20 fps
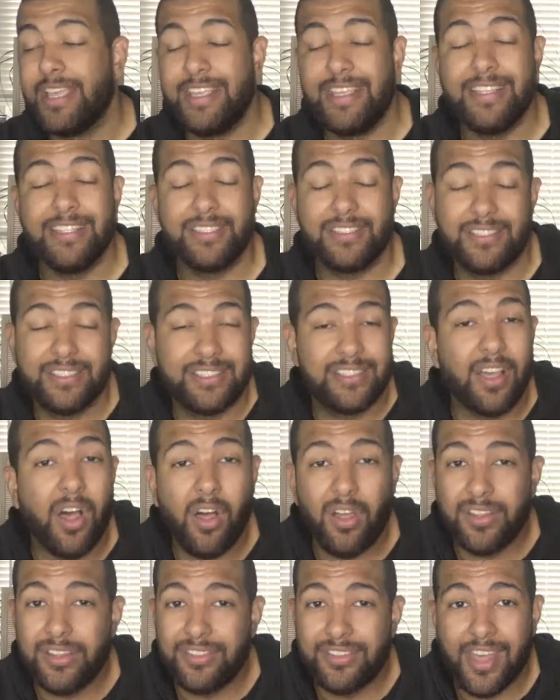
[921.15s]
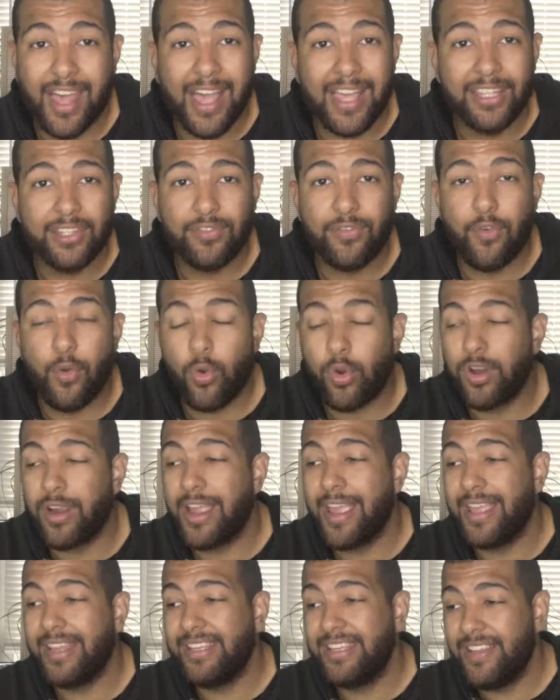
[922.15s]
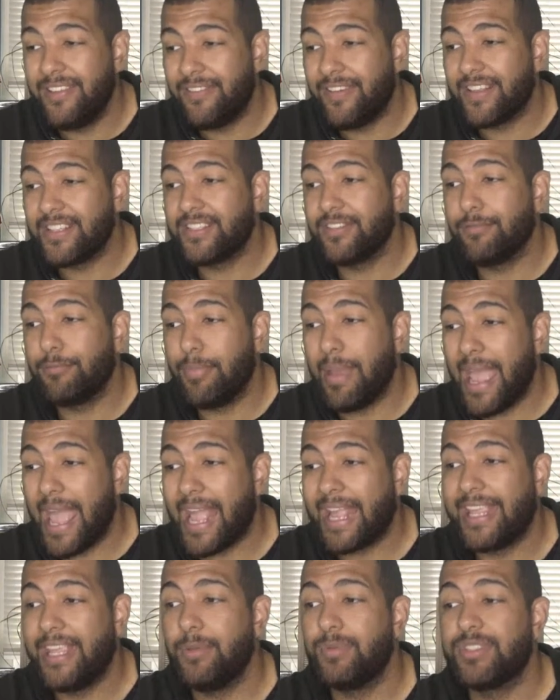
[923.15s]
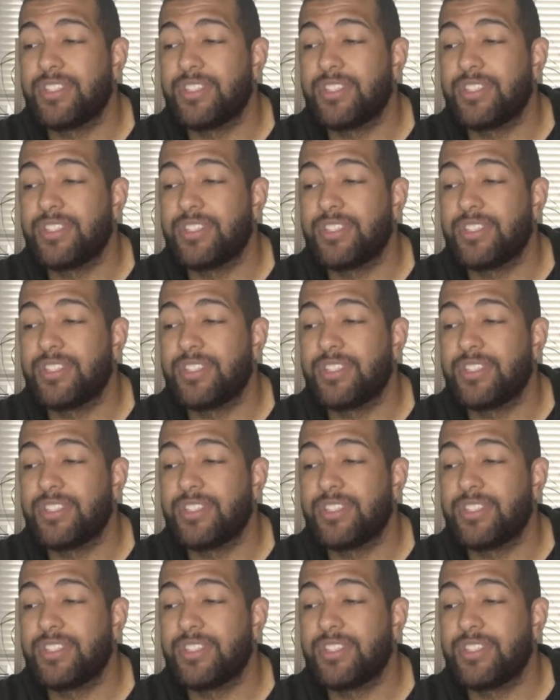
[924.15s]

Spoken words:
He is solid size for a defensive back.